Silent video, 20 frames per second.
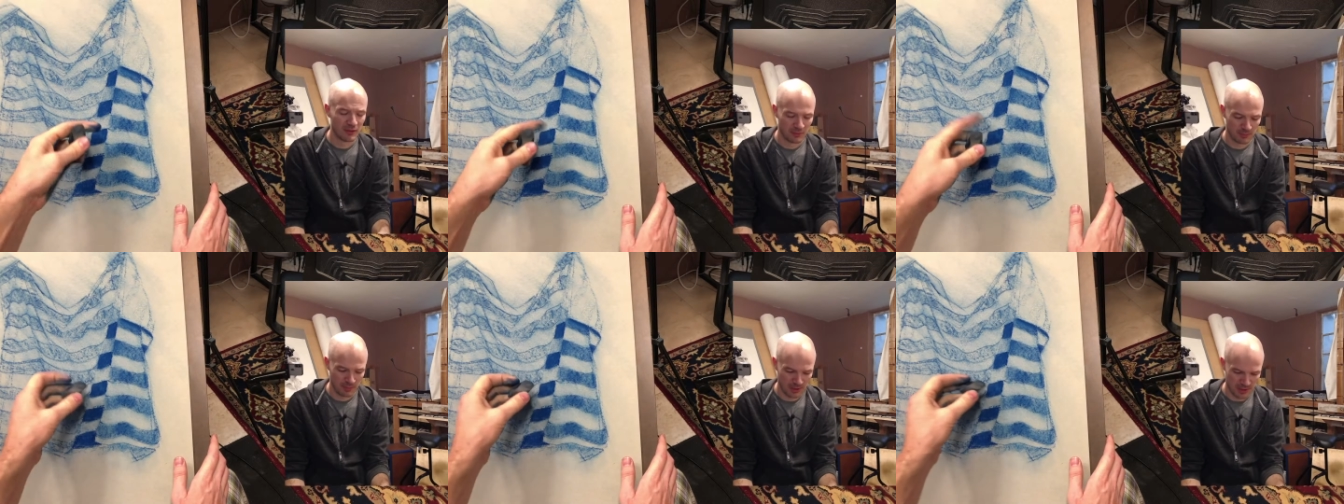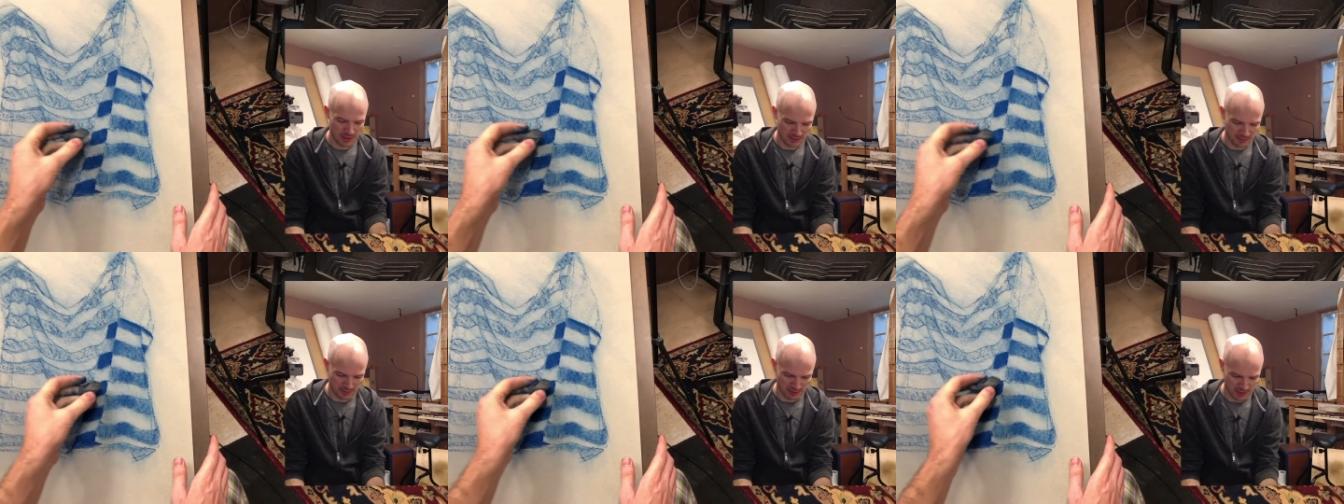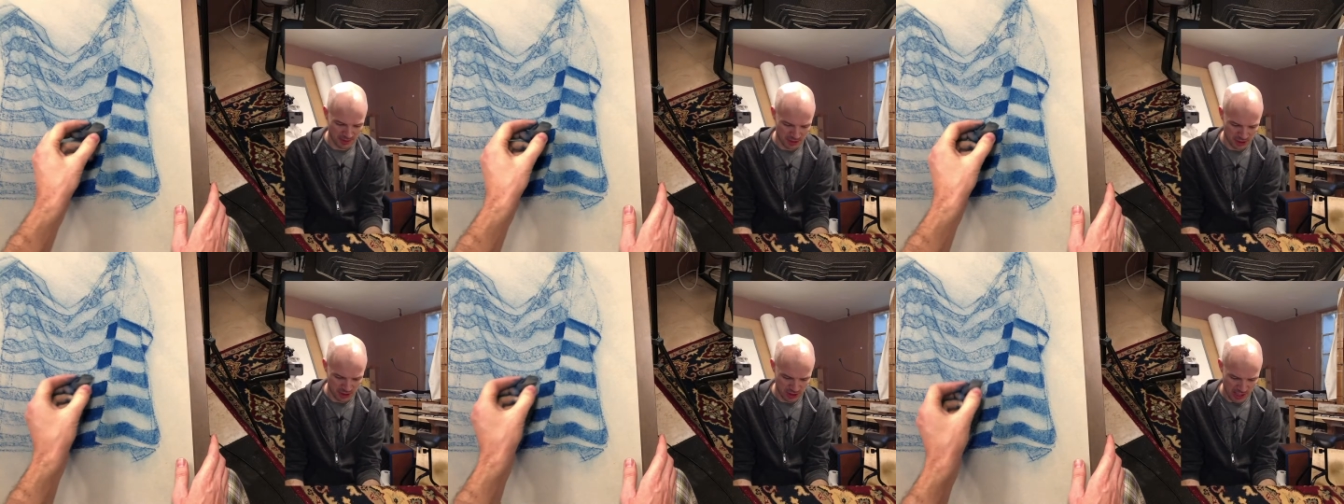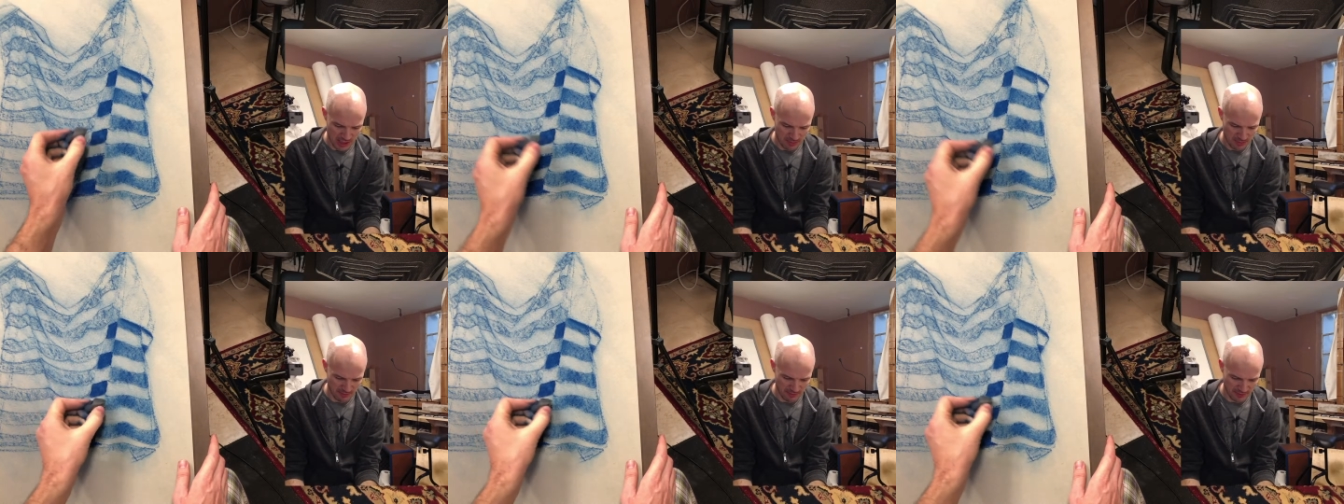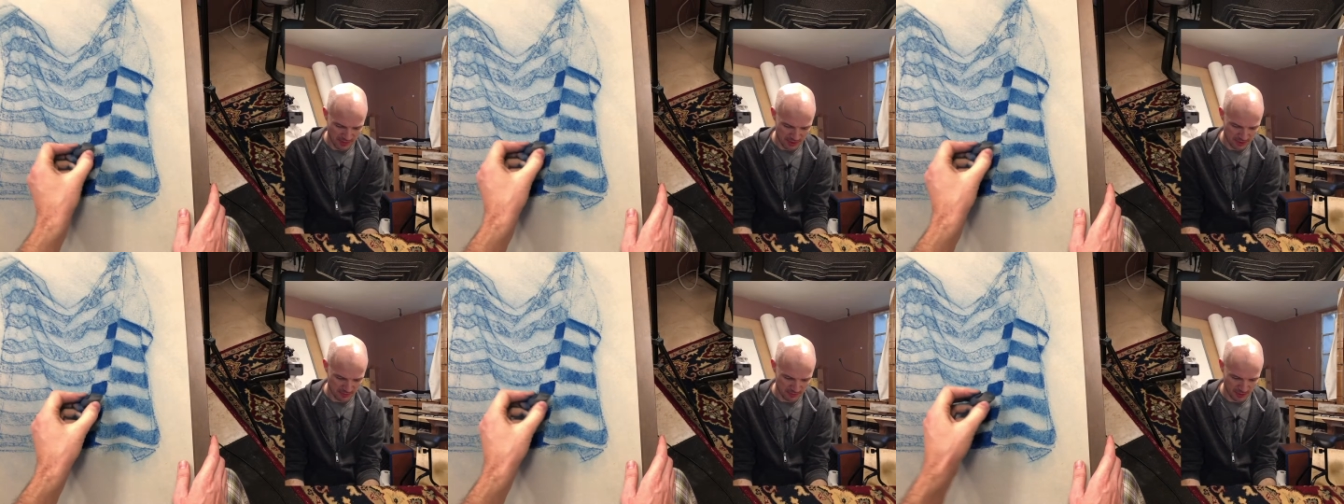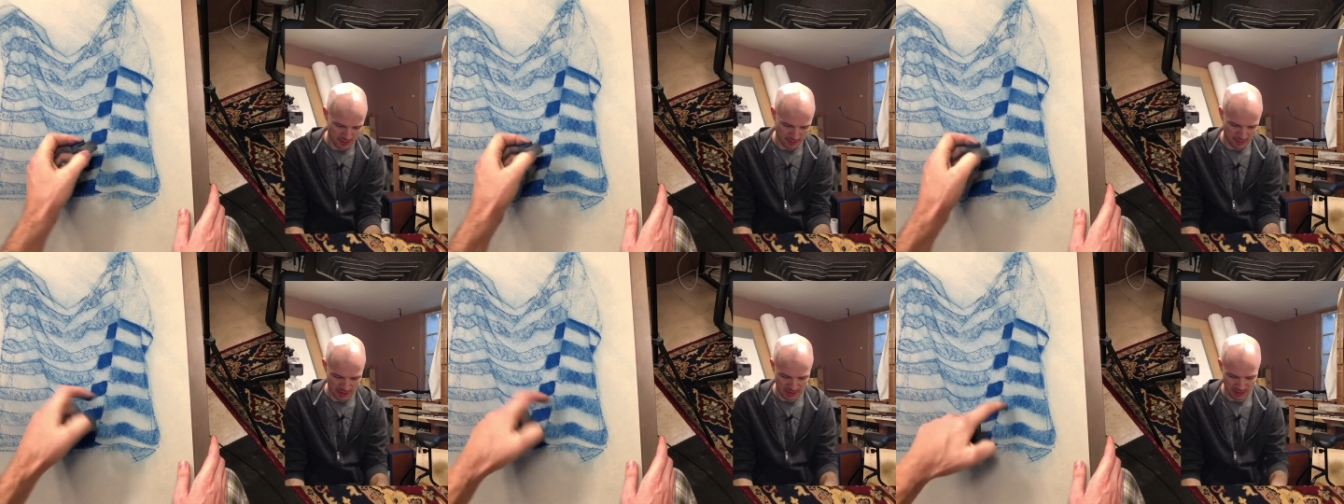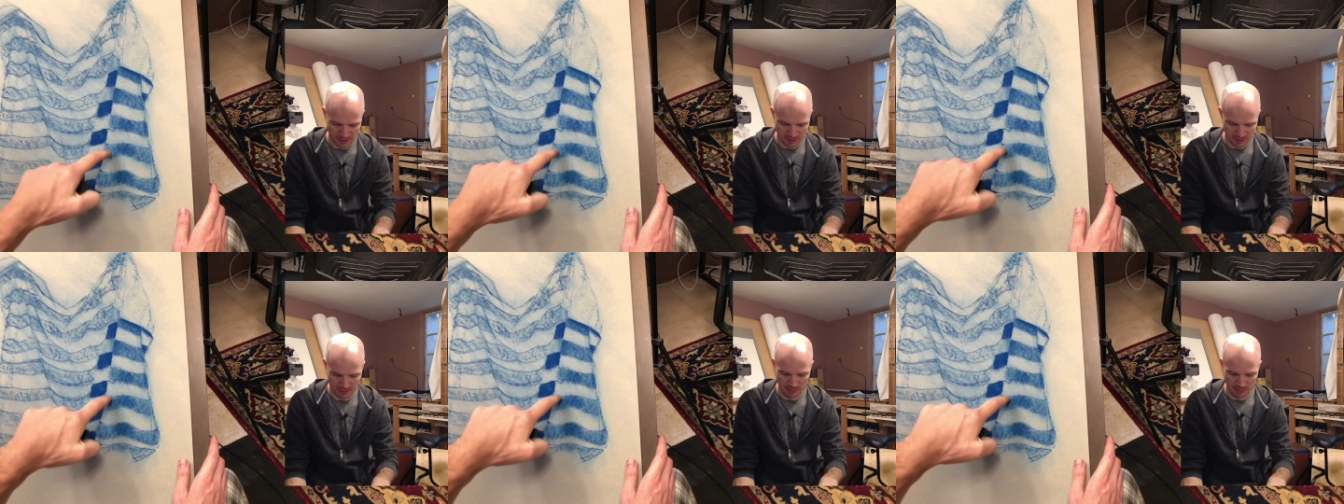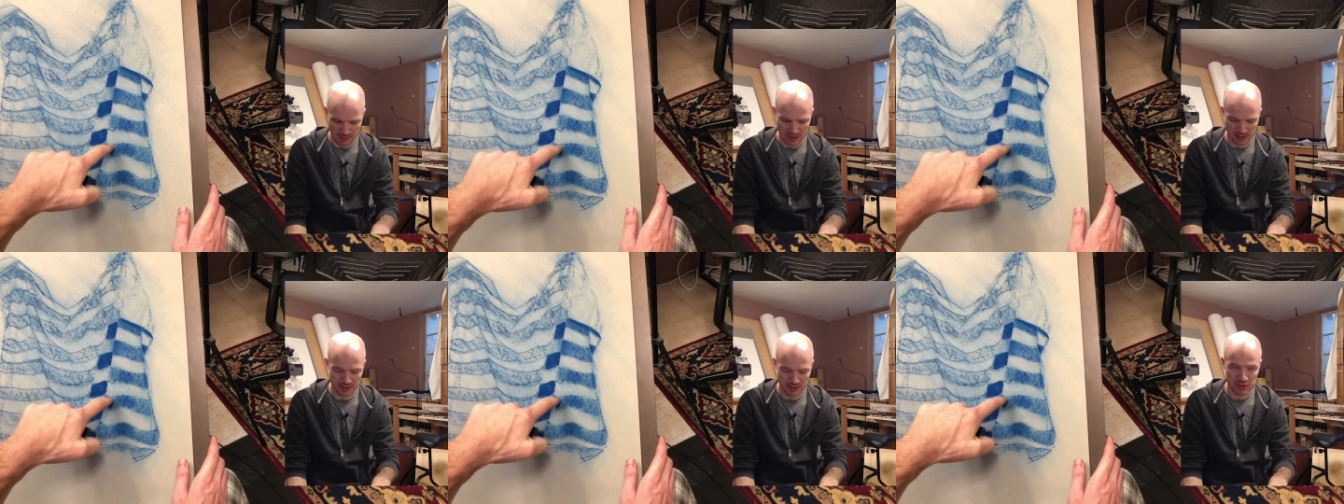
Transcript: I just want the shape of this one to be a little bit better.